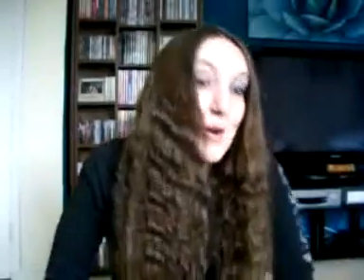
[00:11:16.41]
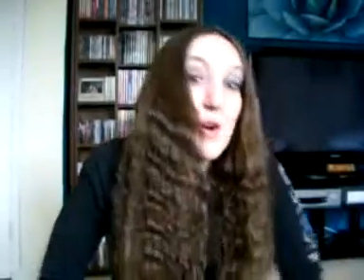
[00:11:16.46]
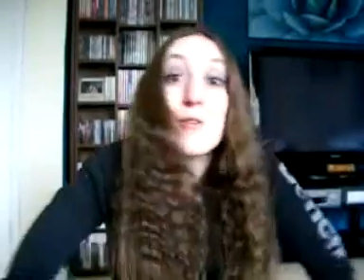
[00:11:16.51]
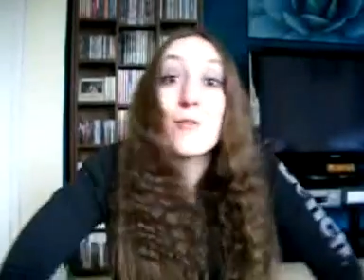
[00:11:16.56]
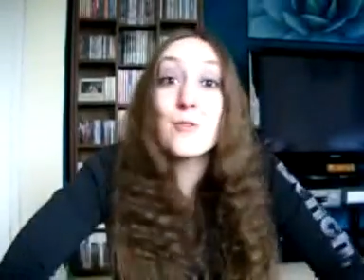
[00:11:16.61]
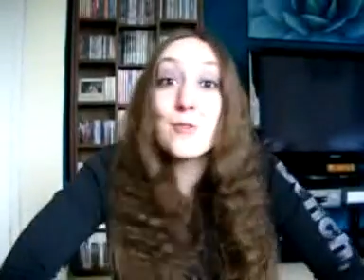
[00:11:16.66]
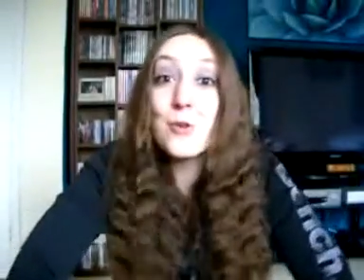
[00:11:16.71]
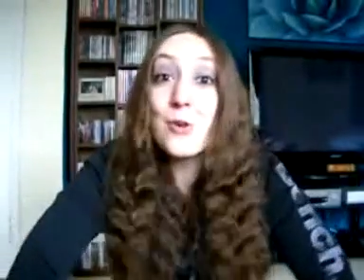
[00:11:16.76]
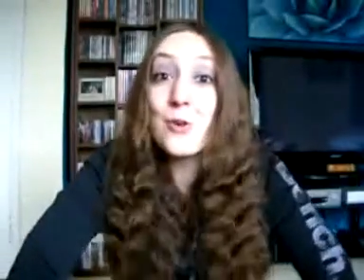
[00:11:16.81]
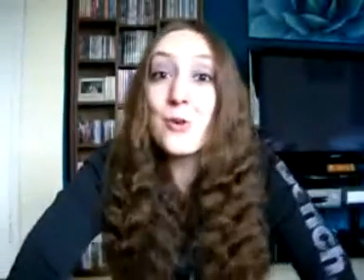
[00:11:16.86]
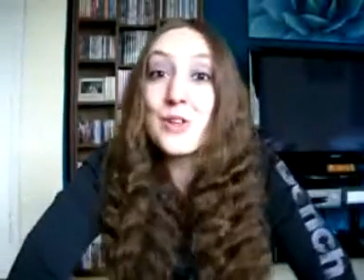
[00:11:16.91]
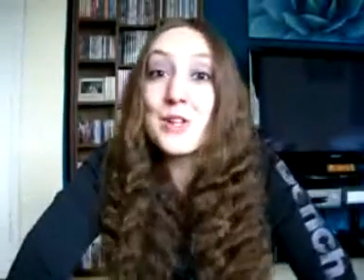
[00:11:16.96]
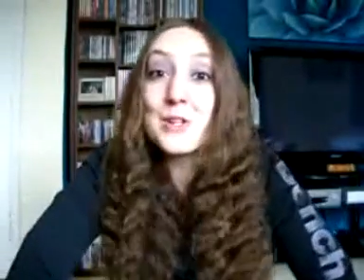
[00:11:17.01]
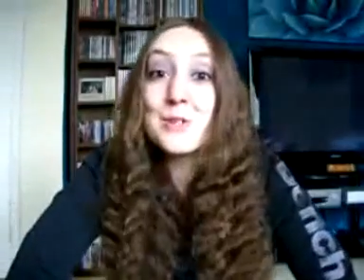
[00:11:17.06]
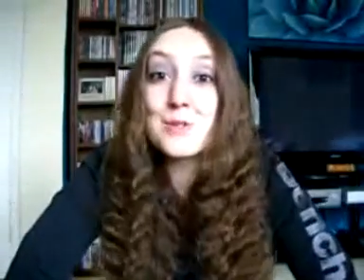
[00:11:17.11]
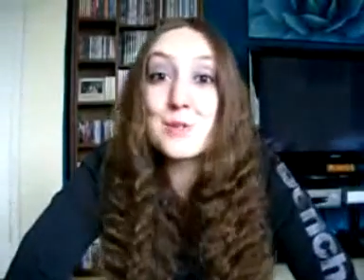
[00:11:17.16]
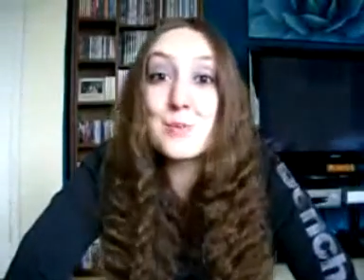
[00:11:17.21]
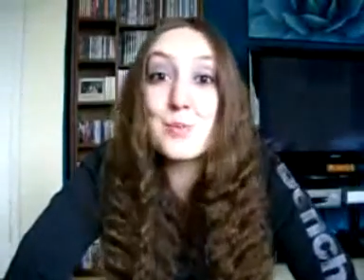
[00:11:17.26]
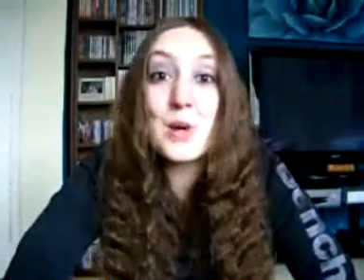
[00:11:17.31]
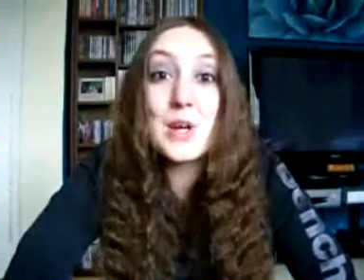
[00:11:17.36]
So
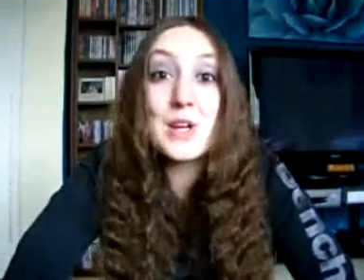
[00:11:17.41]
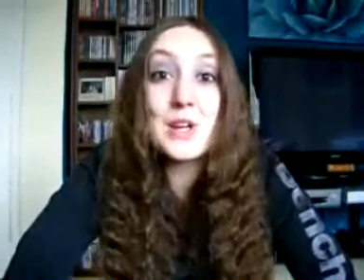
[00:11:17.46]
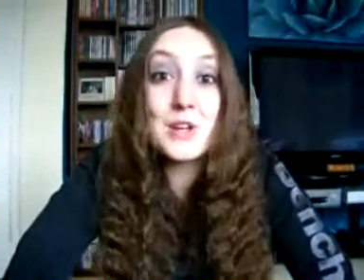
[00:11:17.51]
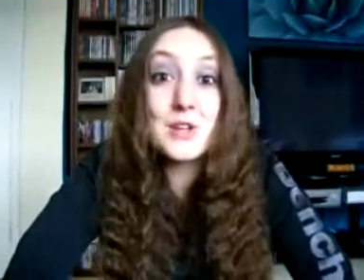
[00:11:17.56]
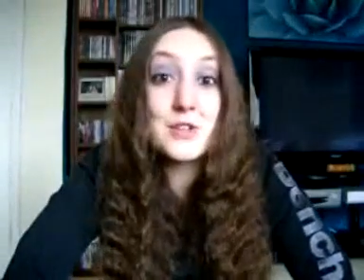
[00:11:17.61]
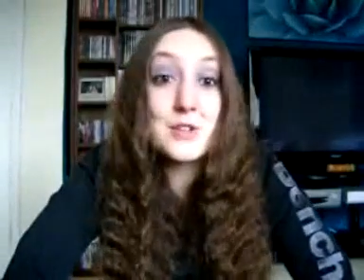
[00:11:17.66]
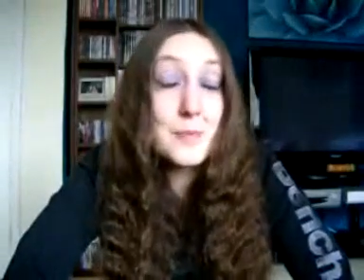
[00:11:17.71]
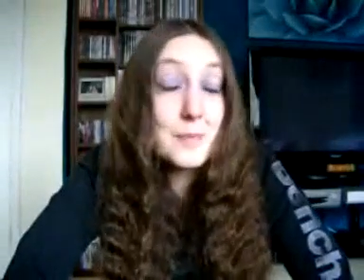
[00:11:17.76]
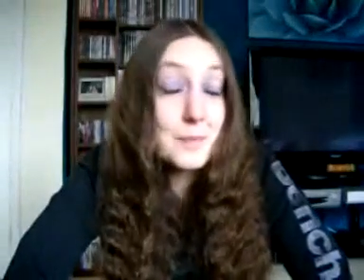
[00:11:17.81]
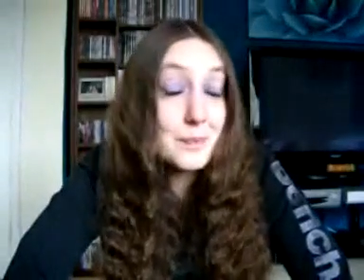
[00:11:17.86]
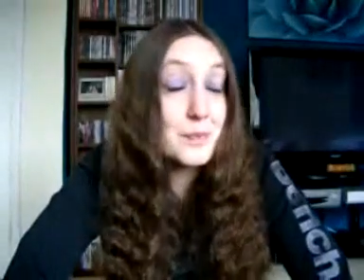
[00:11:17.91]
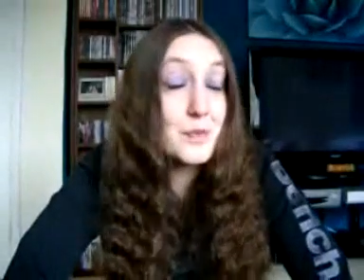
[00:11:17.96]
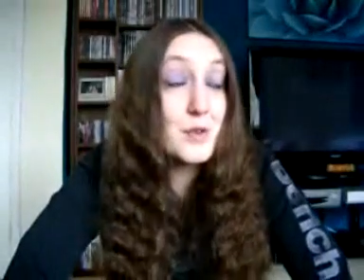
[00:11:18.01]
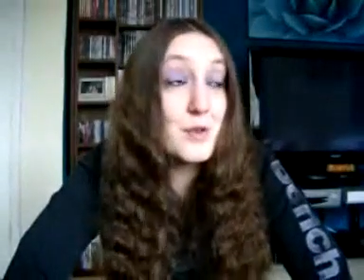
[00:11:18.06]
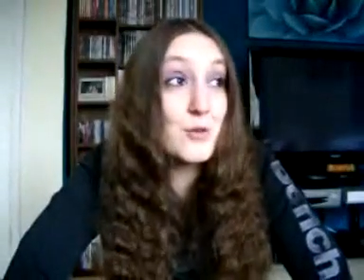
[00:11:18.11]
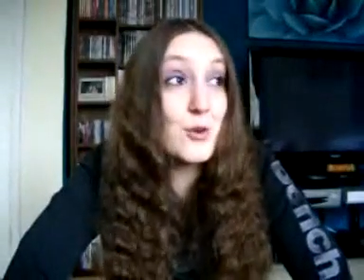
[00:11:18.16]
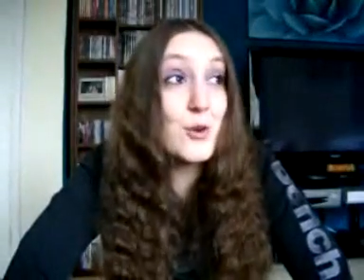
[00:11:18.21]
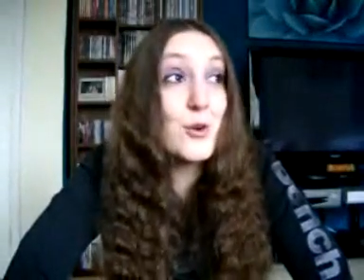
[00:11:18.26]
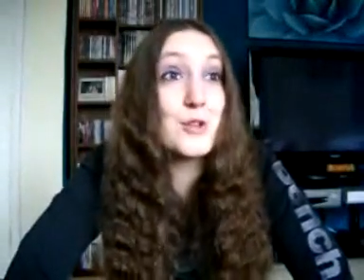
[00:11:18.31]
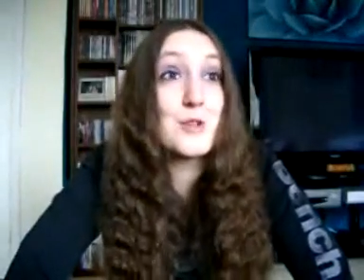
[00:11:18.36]
overall, this was a pretty good
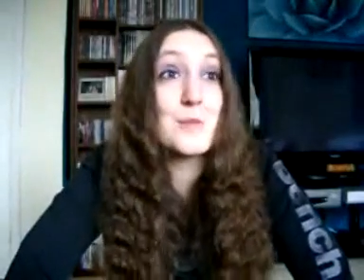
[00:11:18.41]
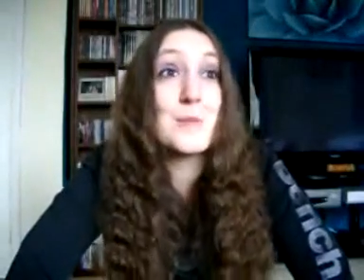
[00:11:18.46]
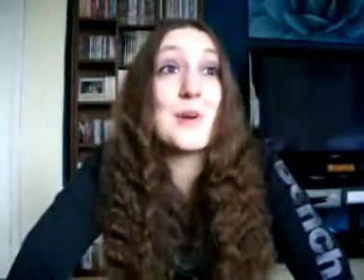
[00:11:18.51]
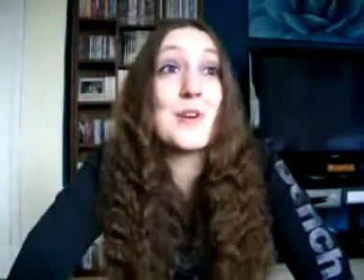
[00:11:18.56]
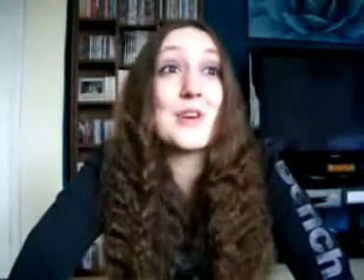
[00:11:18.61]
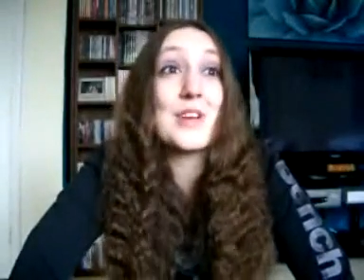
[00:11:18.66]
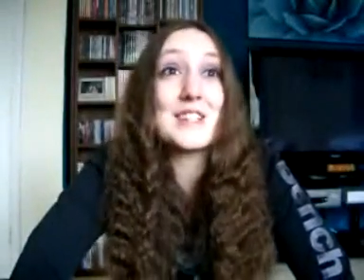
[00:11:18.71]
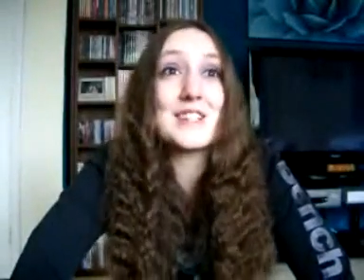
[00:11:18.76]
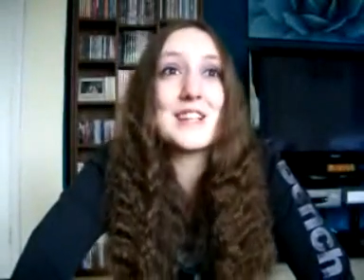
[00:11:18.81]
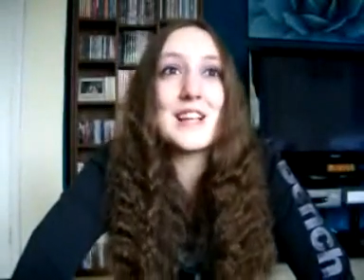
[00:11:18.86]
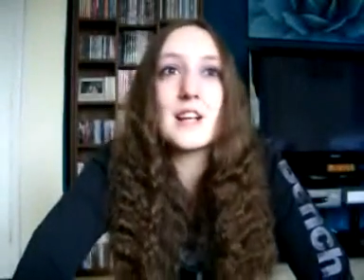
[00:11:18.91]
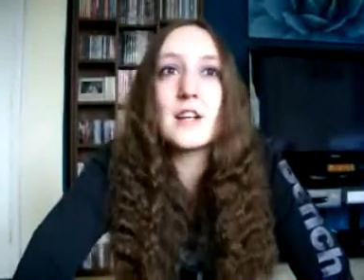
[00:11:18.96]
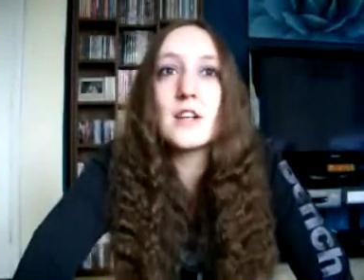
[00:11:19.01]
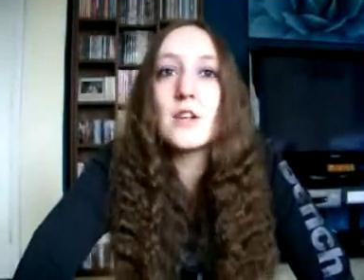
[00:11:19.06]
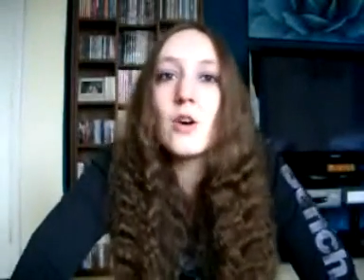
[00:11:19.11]
Raw, to be honest.